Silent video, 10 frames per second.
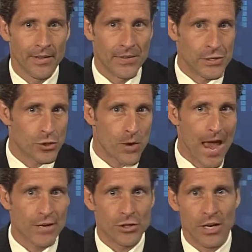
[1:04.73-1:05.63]
This
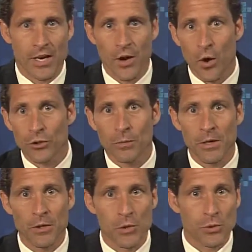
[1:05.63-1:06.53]
strategy can also
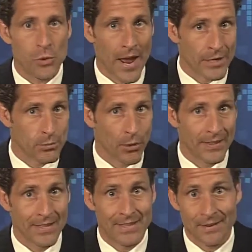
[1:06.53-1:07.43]
be used to
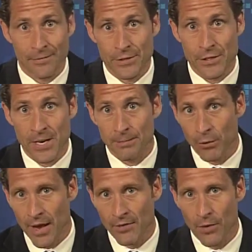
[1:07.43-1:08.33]
exploit the difference in
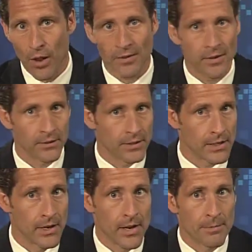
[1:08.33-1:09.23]
implied volatility